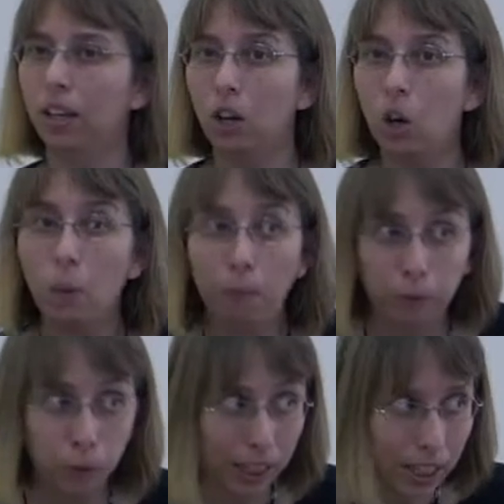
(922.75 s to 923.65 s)

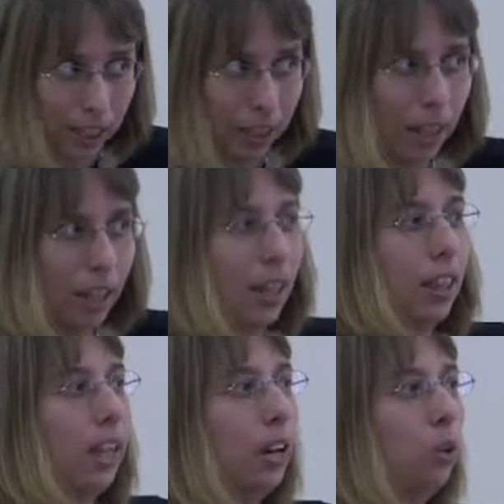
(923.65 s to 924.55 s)
Hopefully,
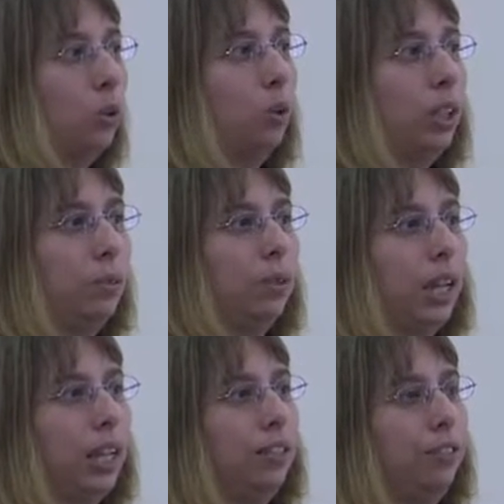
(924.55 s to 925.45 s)
they are going to give you
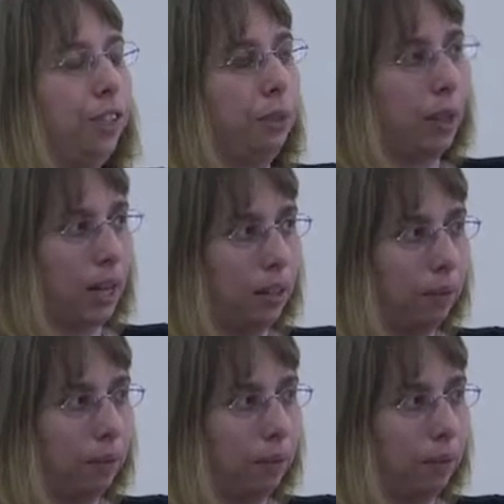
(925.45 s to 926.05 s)
negative feedback.